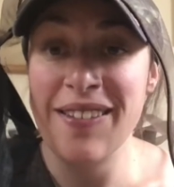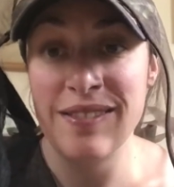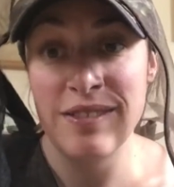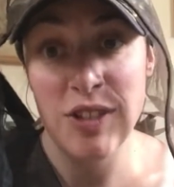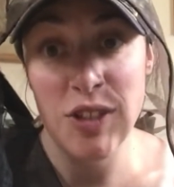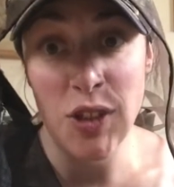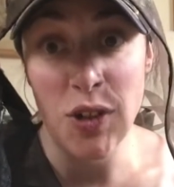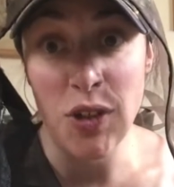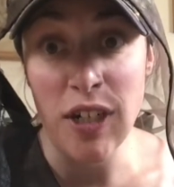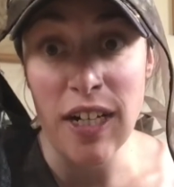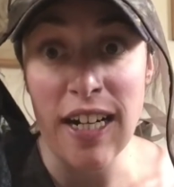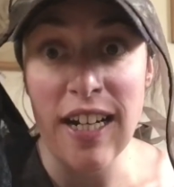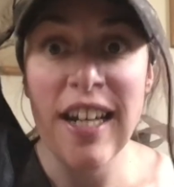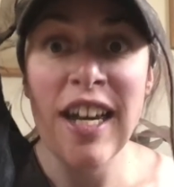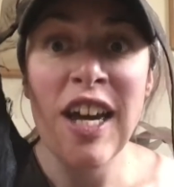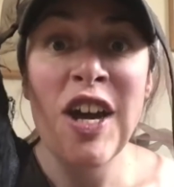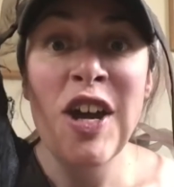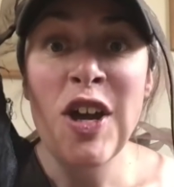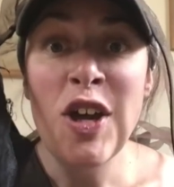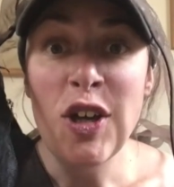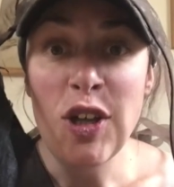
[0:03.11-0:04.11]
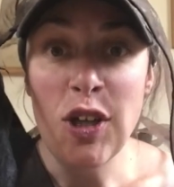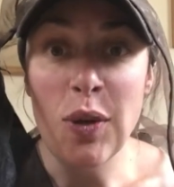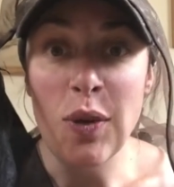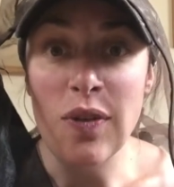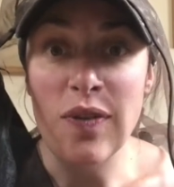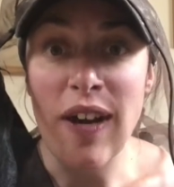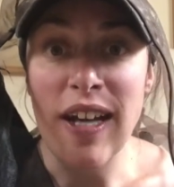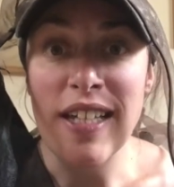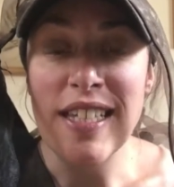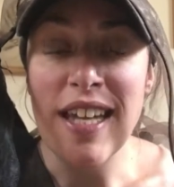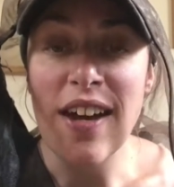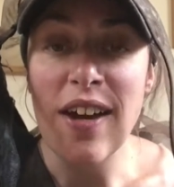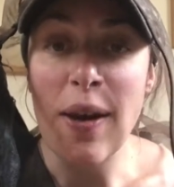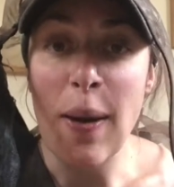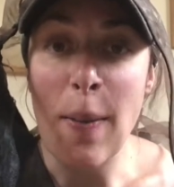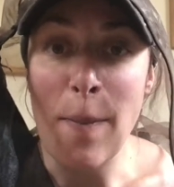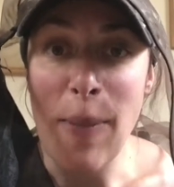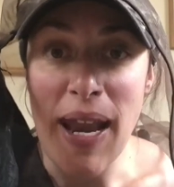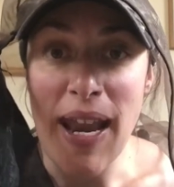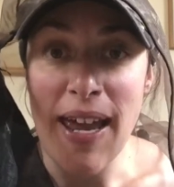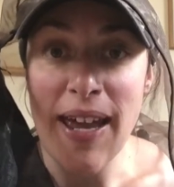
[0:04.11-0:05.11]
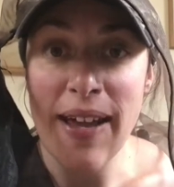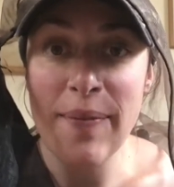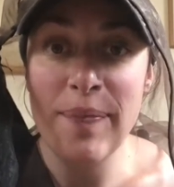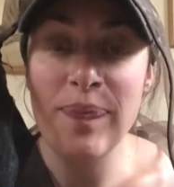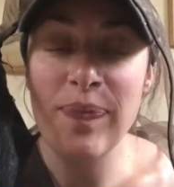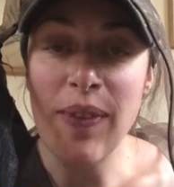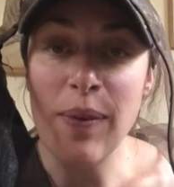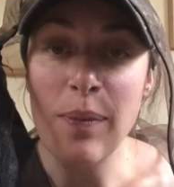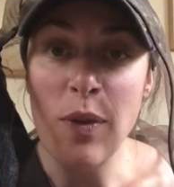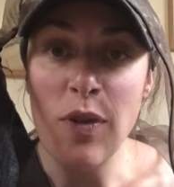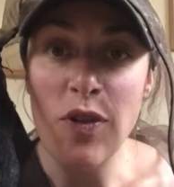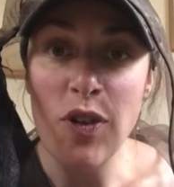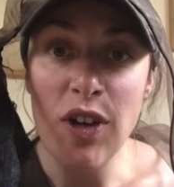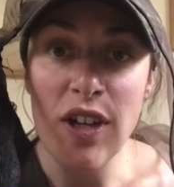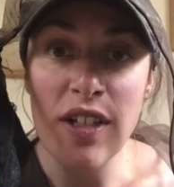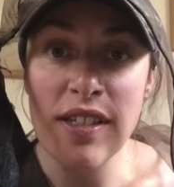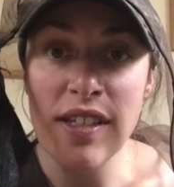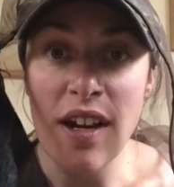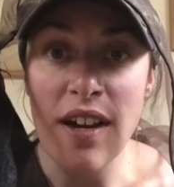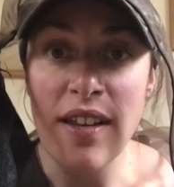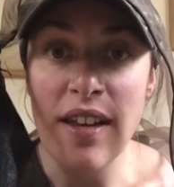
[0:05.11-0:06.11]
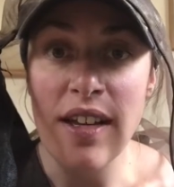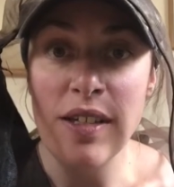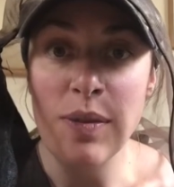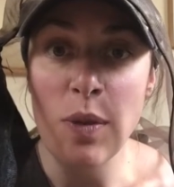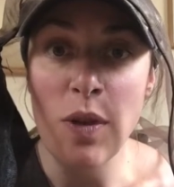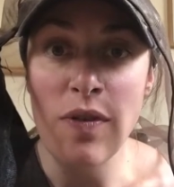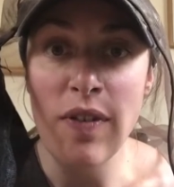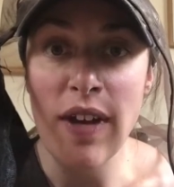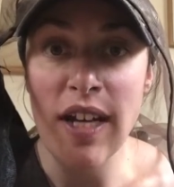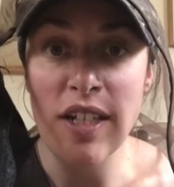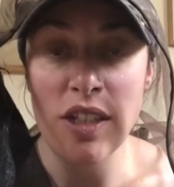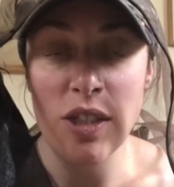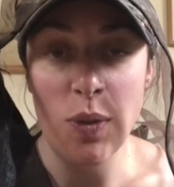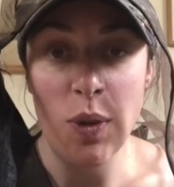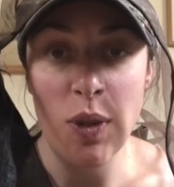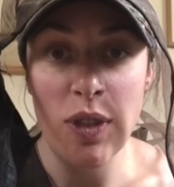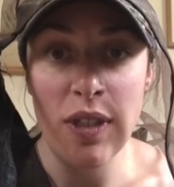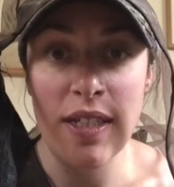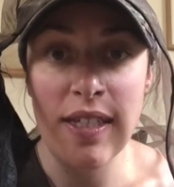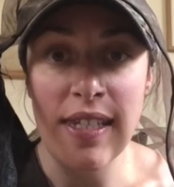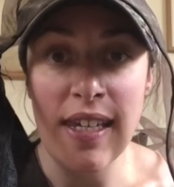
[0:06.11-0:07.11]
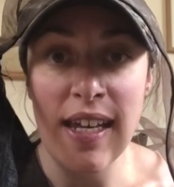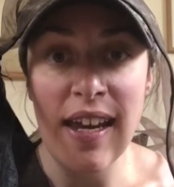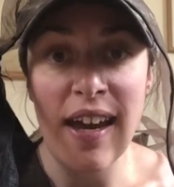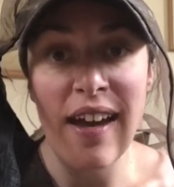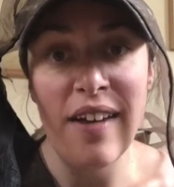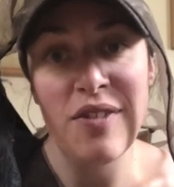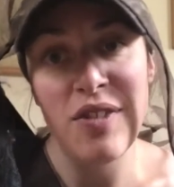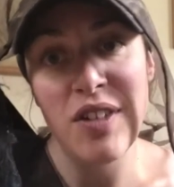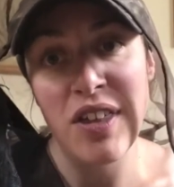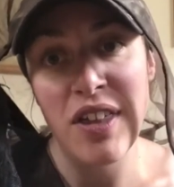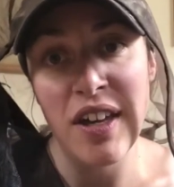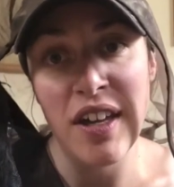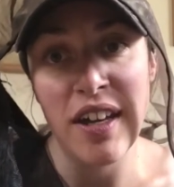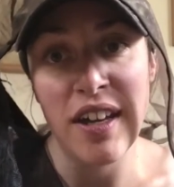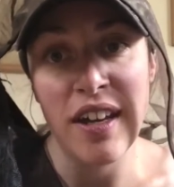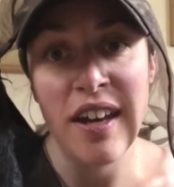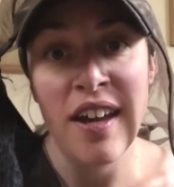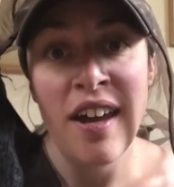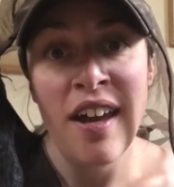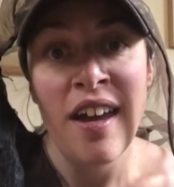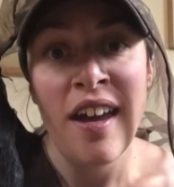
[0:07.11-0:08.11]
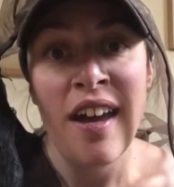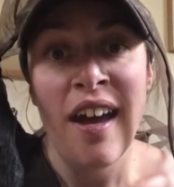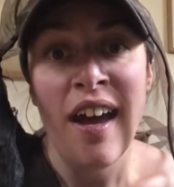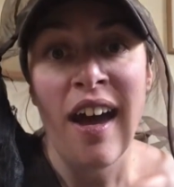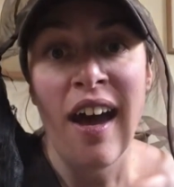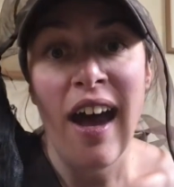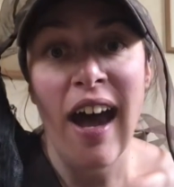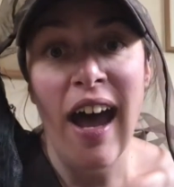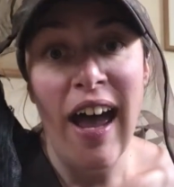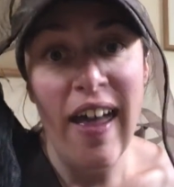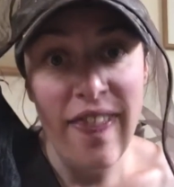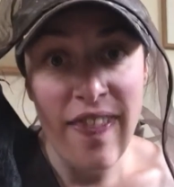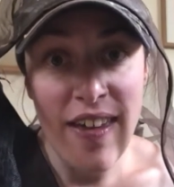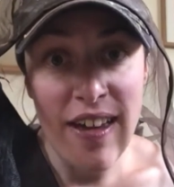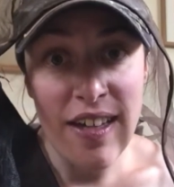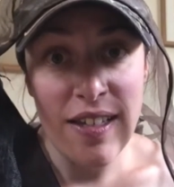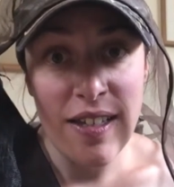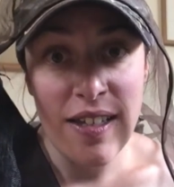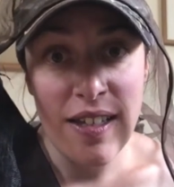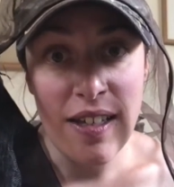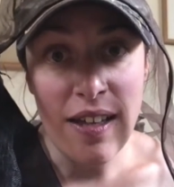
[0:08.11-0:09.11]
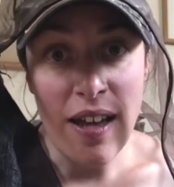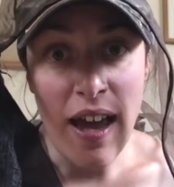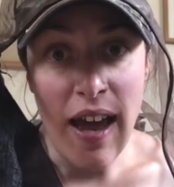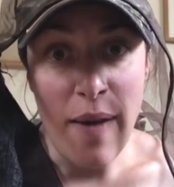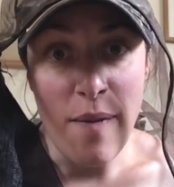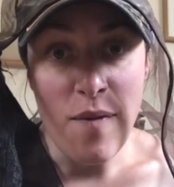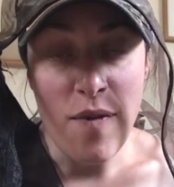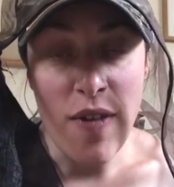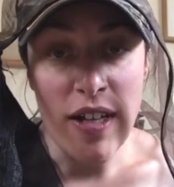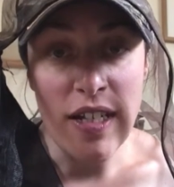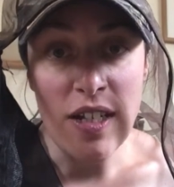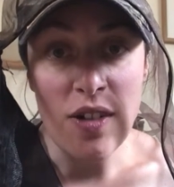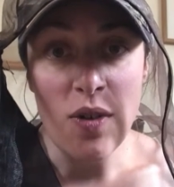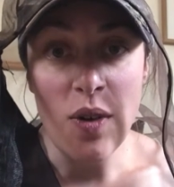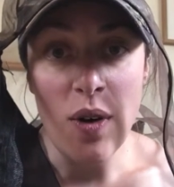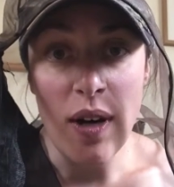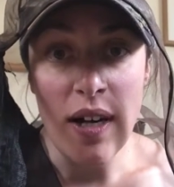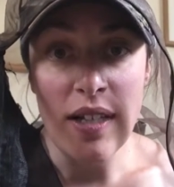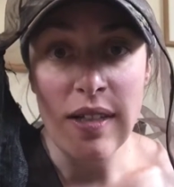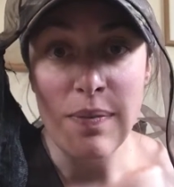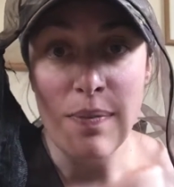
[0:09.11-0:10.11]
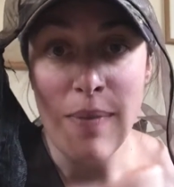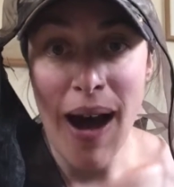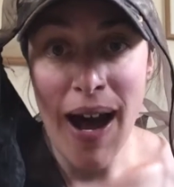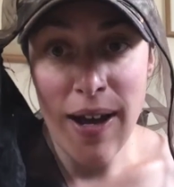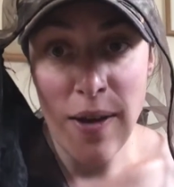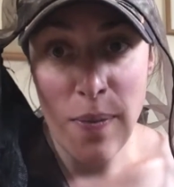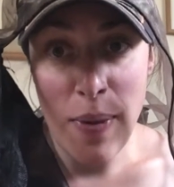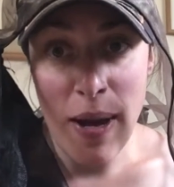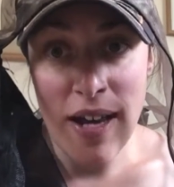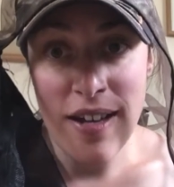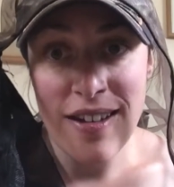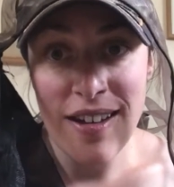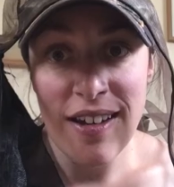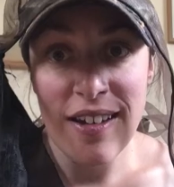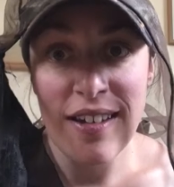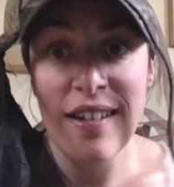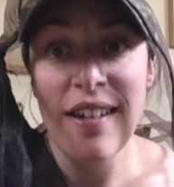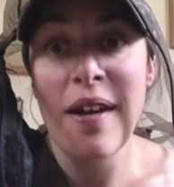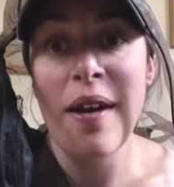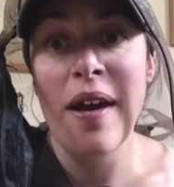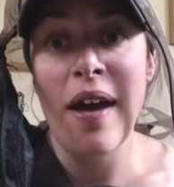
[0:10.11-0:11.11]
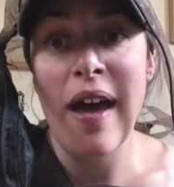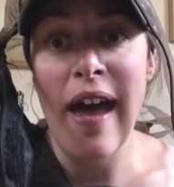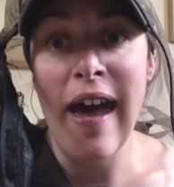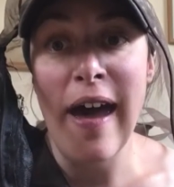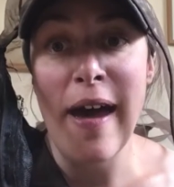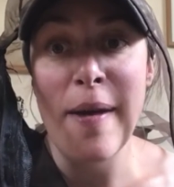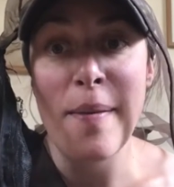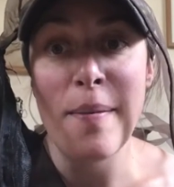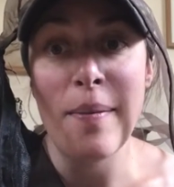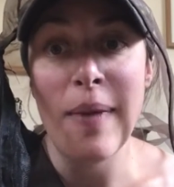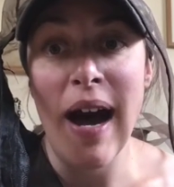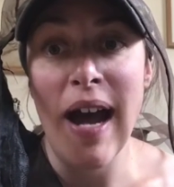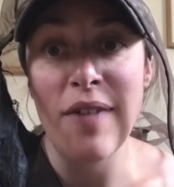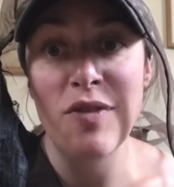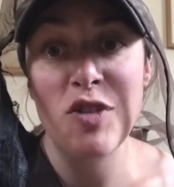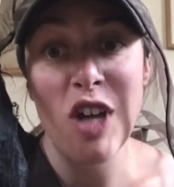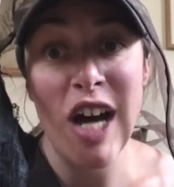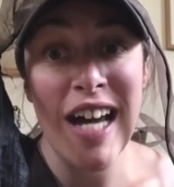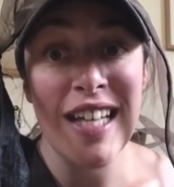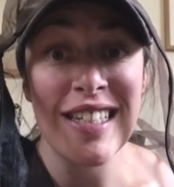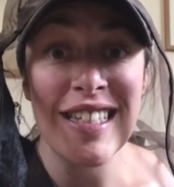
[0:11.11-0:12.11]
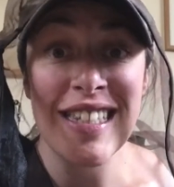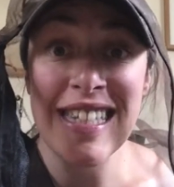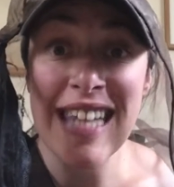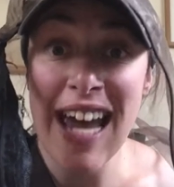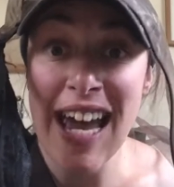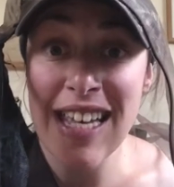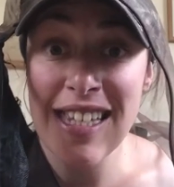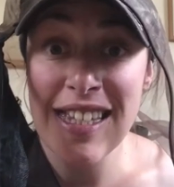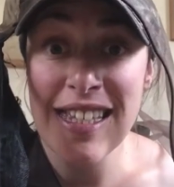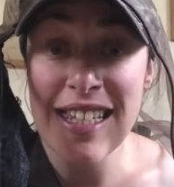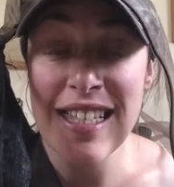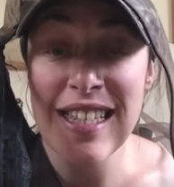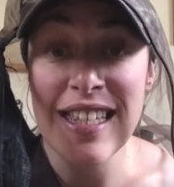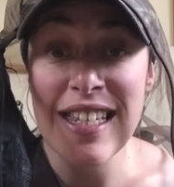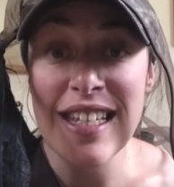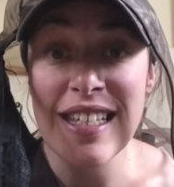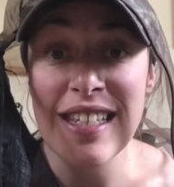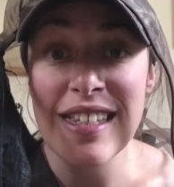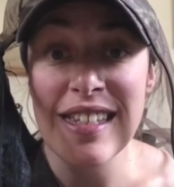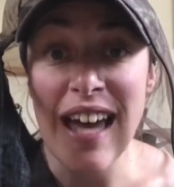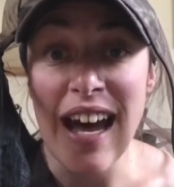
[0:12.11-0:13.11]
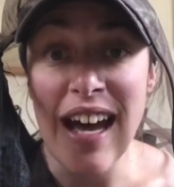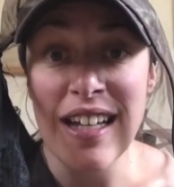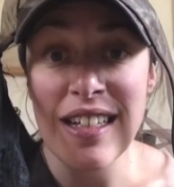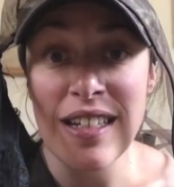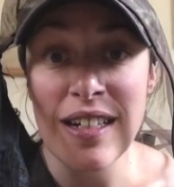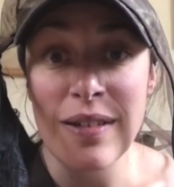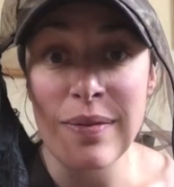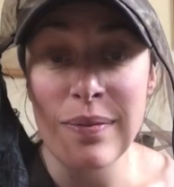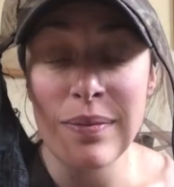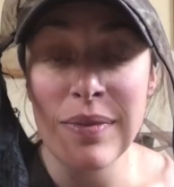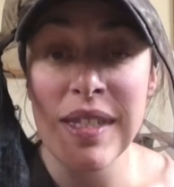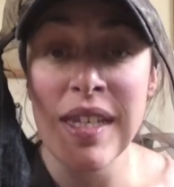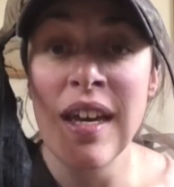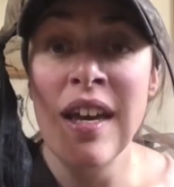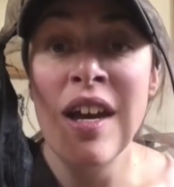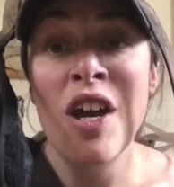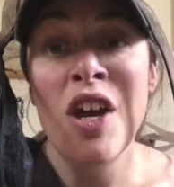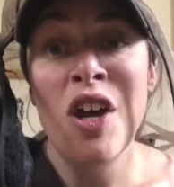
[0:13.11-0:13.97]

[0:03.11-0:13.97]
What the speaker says: Sorry, you'll find out in a minute. Before I start this movie, I just want to say everything in this video is my opinion. I've tried and tested these items.